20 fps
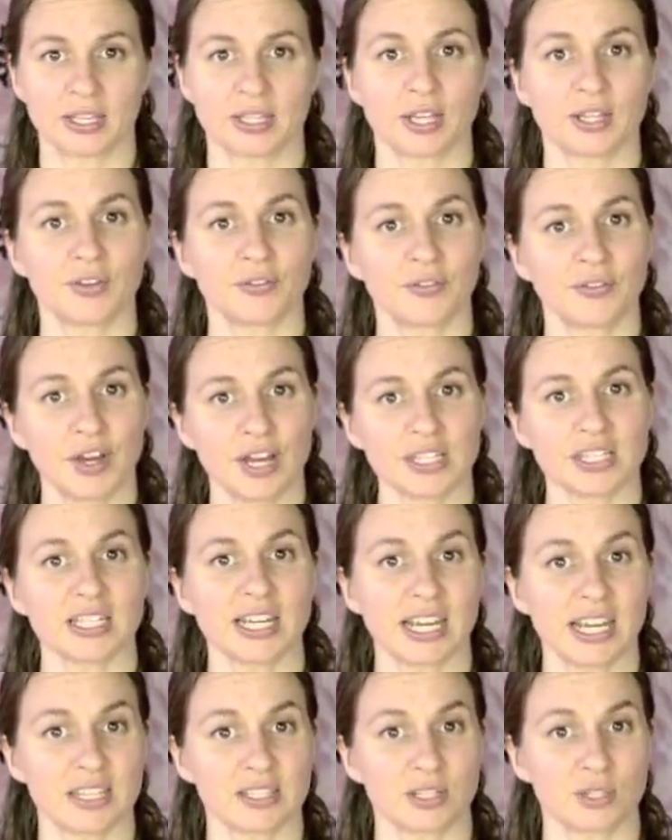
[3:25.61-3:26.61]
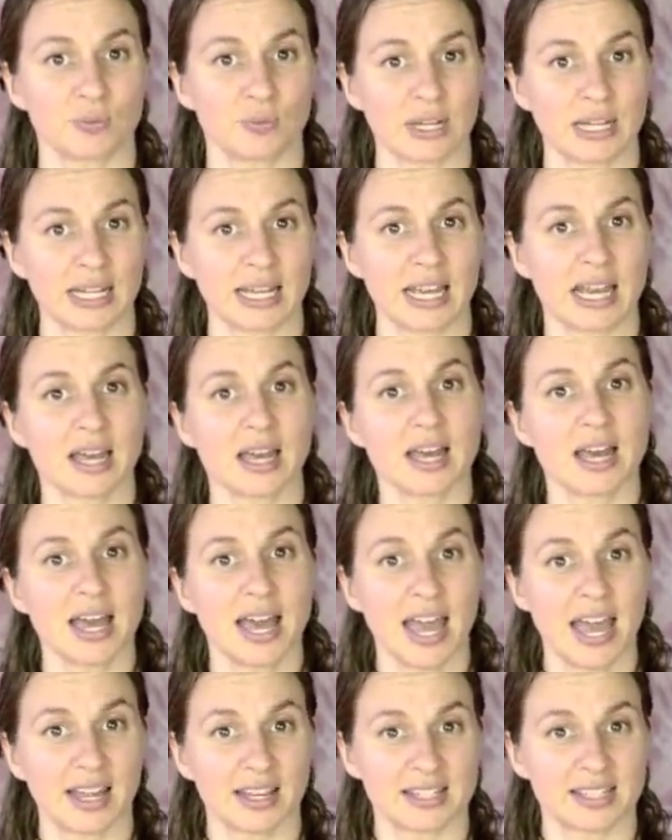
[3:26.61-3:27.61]
So the first key is to really
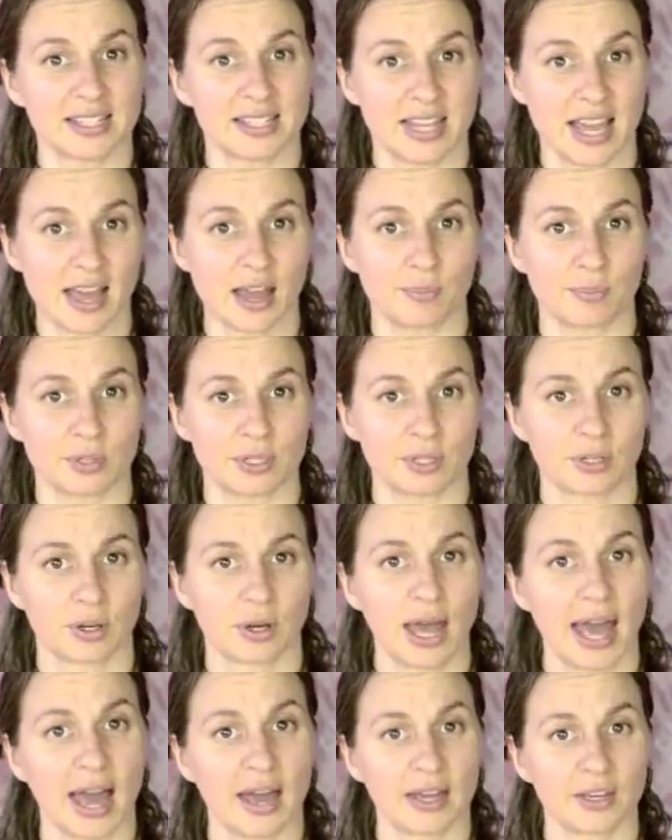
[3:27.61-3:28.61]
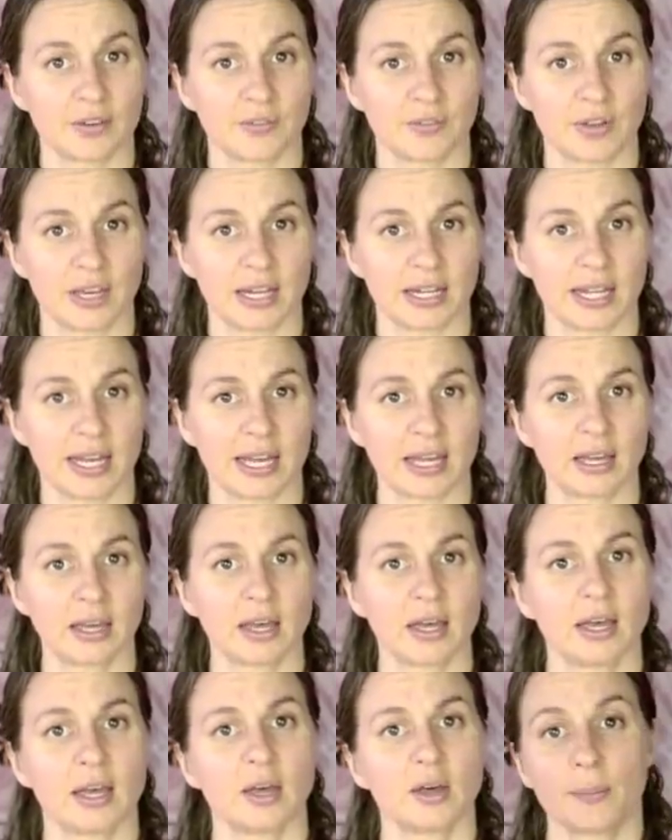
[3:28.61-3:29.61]
accept how you're feeling,
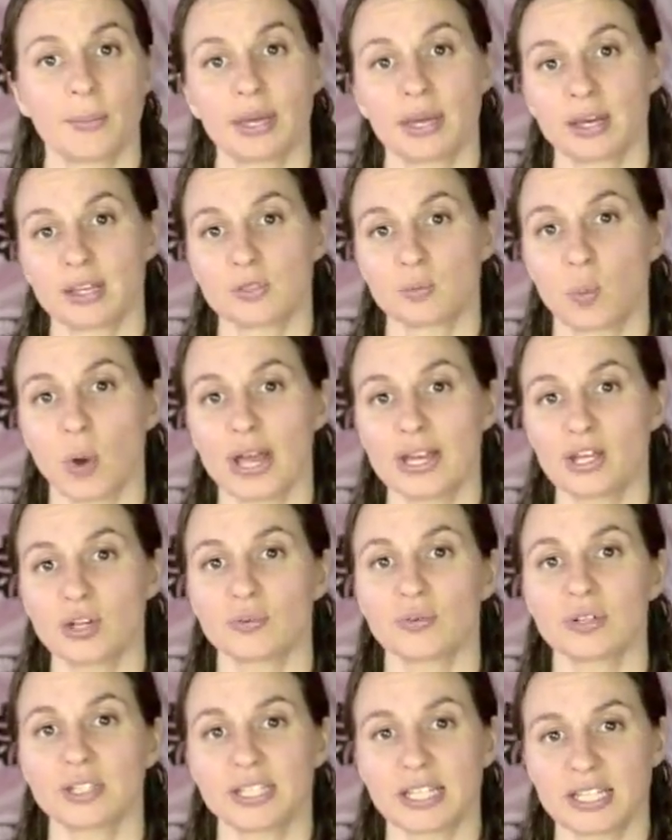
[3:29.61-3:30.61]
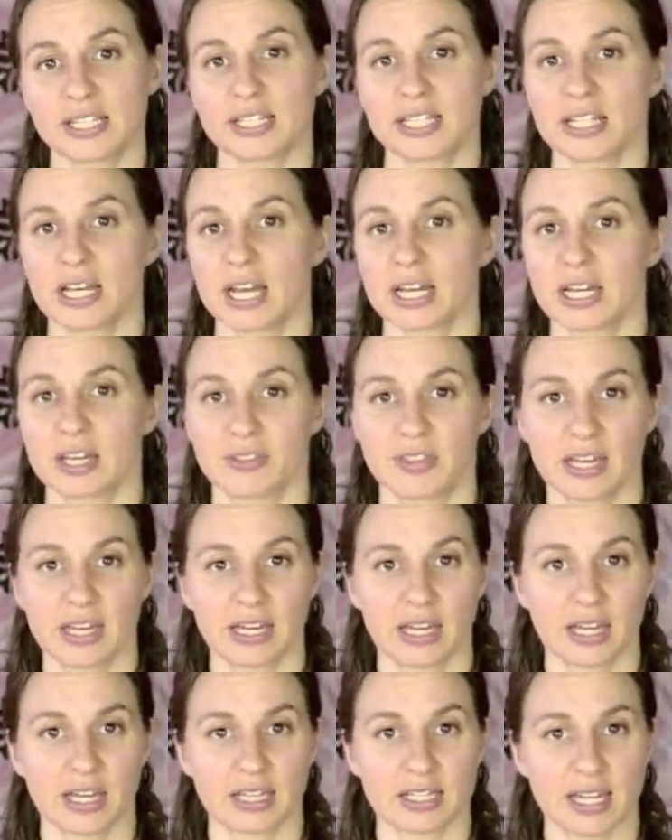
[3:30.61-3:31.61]
because when you're resisting it and you're
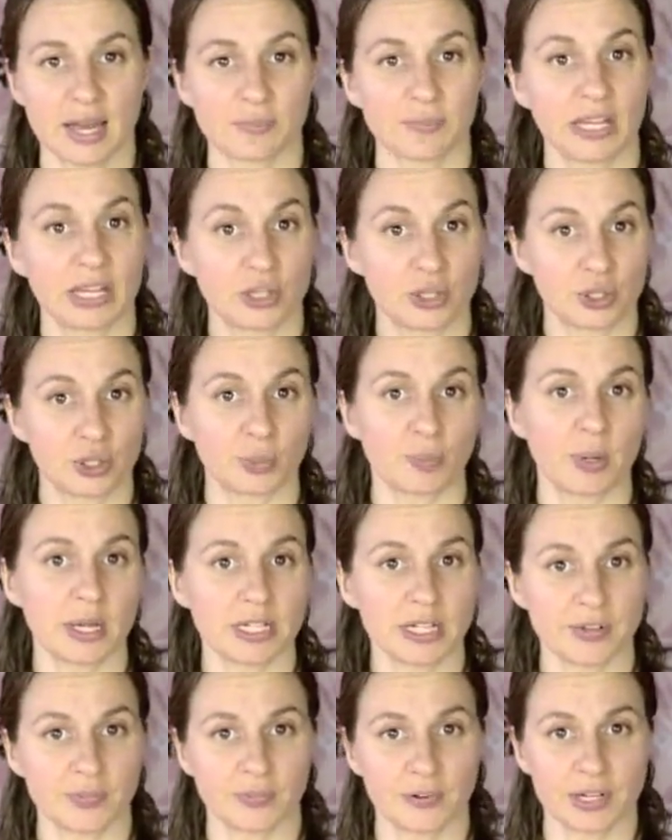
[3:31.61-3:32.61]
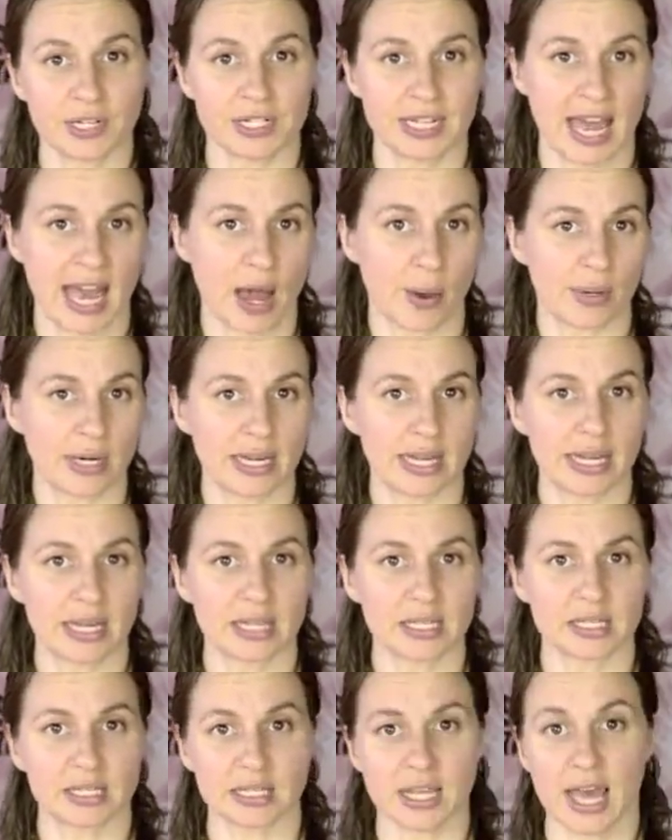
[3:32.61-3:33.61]
thinking something should be different to how it
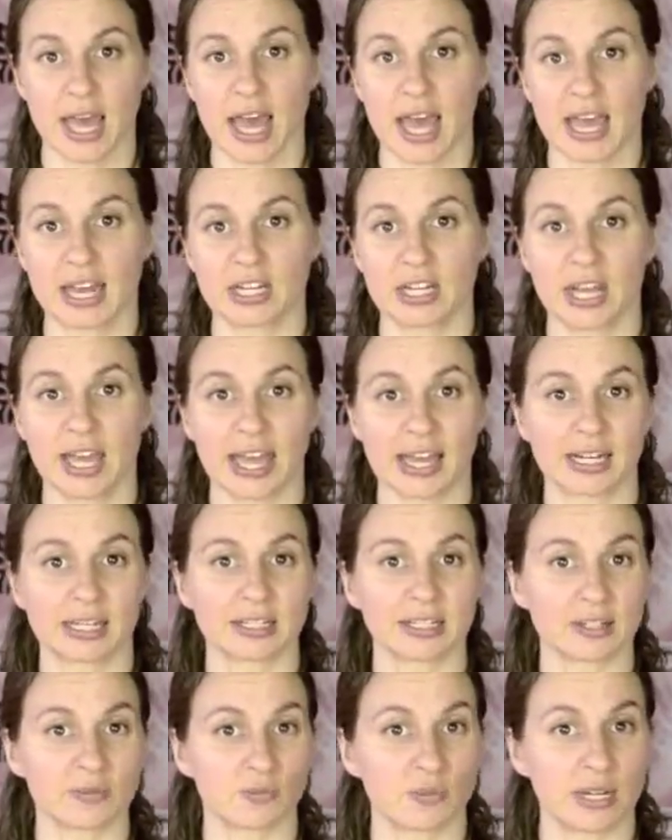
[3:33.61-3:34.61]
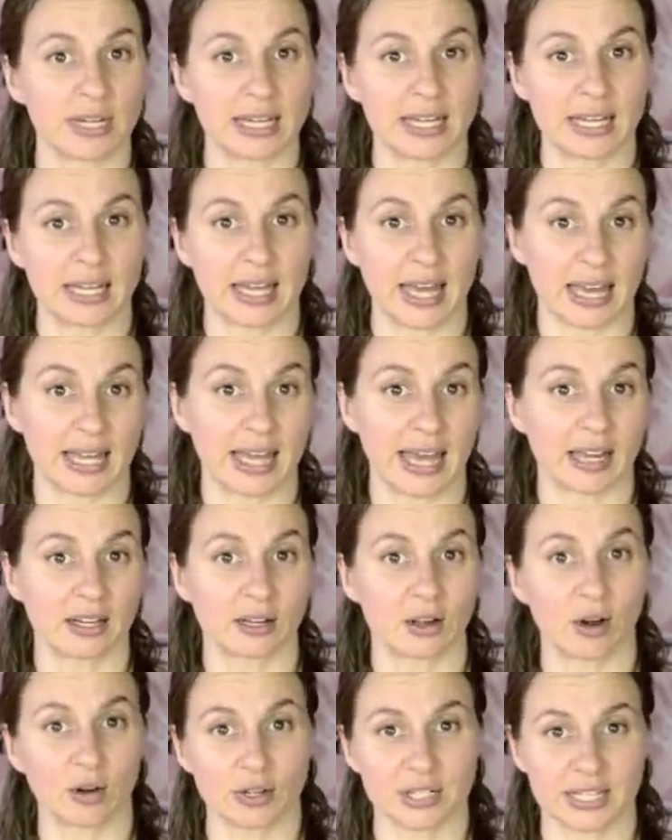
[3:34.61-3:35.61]
is, and you can get
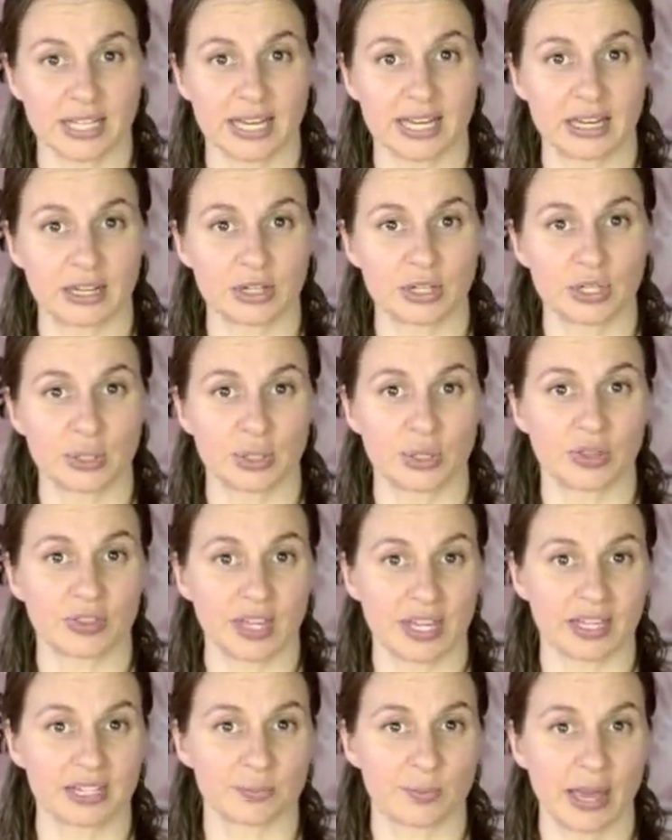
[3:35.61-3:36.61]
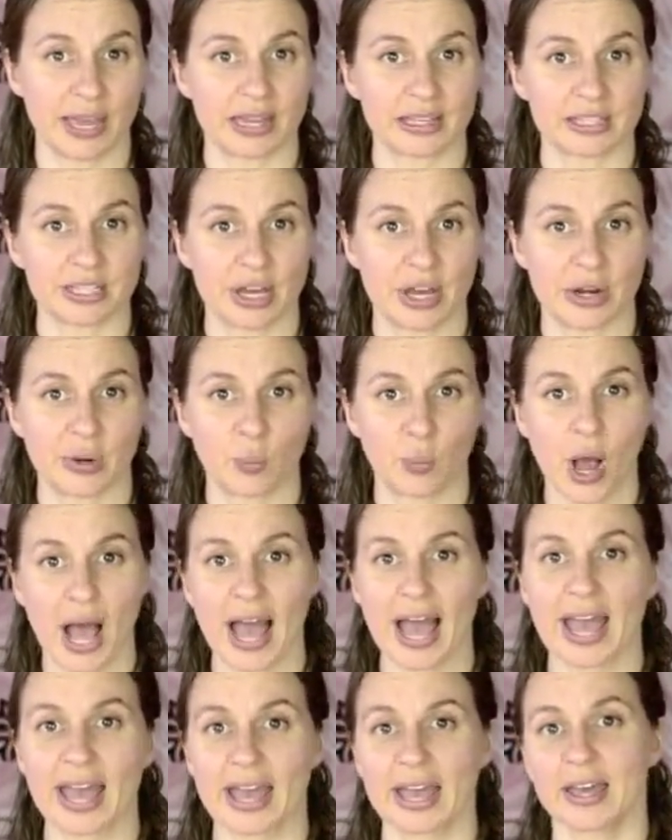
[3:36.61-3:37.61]
locked into things being a certain
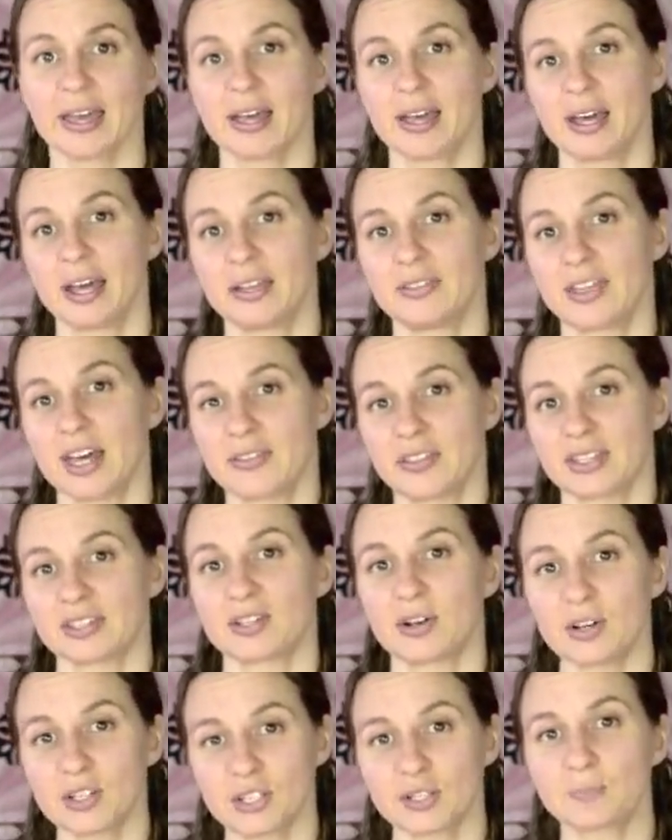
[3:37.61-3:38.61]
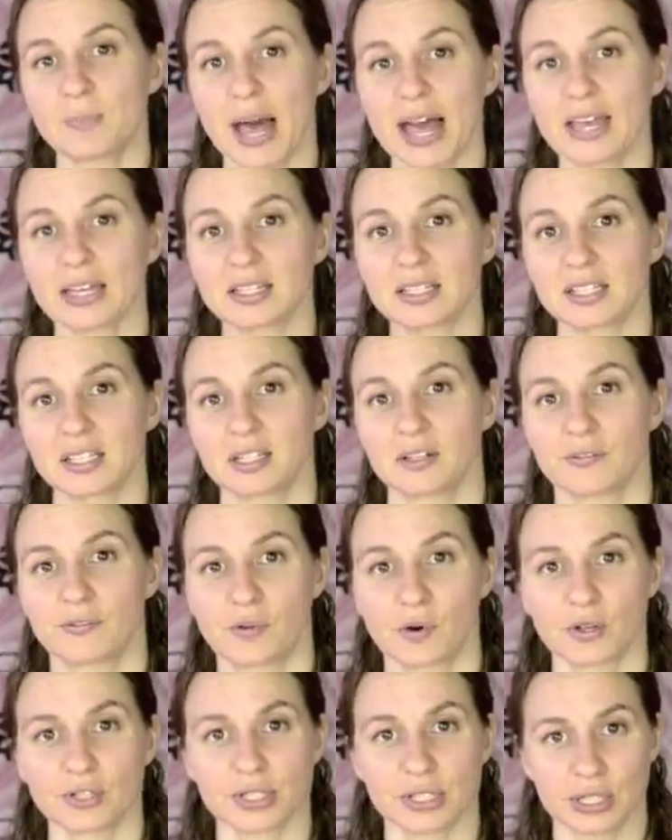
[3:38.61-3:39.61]
way, then there's no space
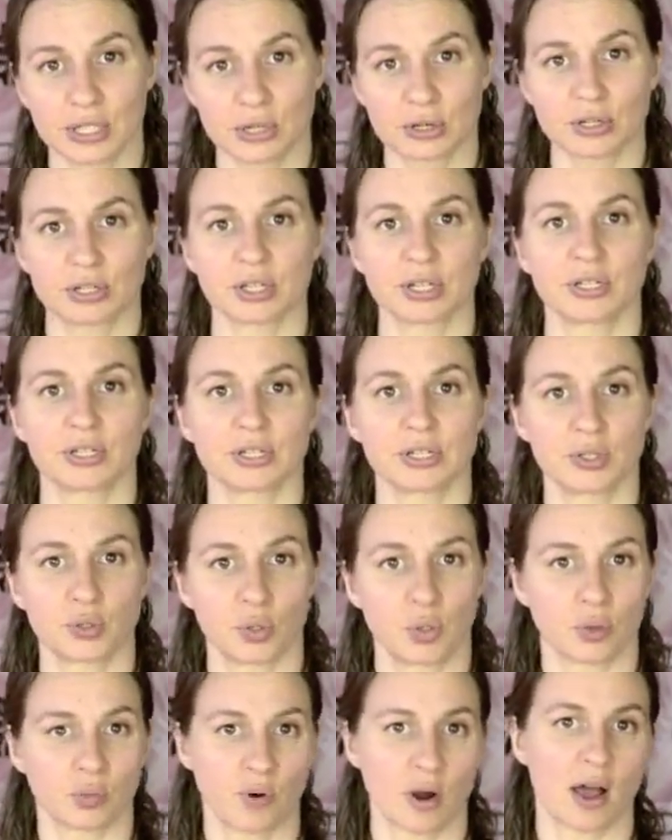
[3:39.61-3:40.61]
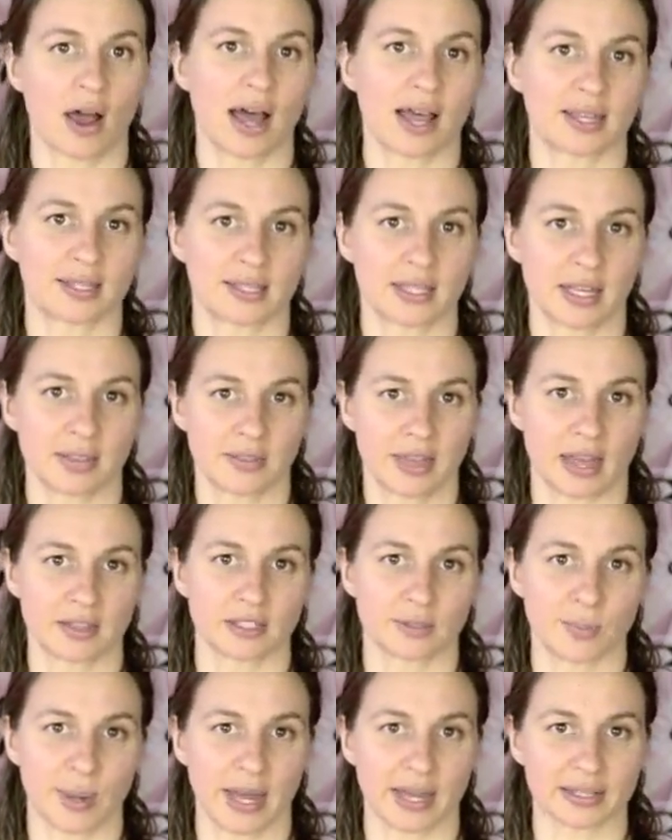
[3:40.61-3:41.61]
for solutions to arise in that
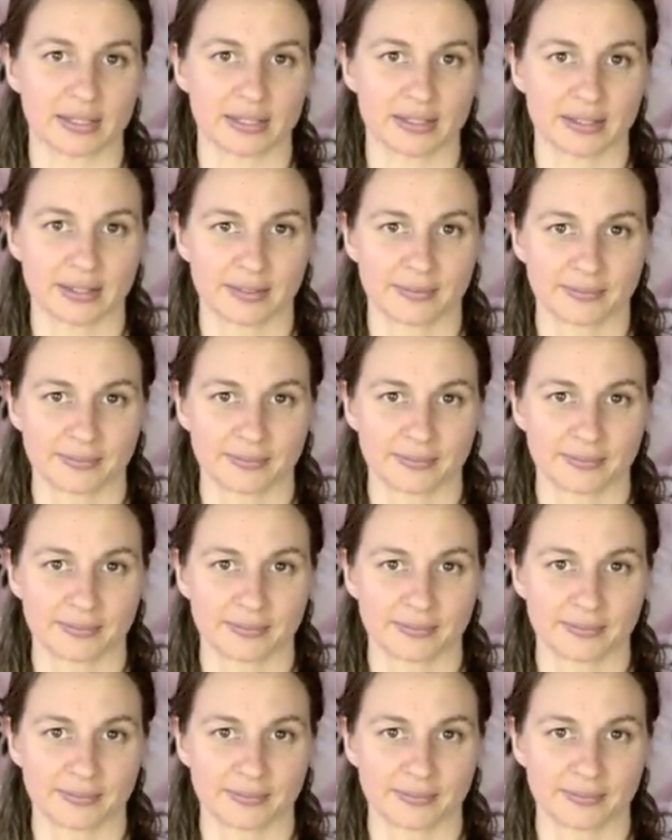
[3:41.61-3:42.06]
space.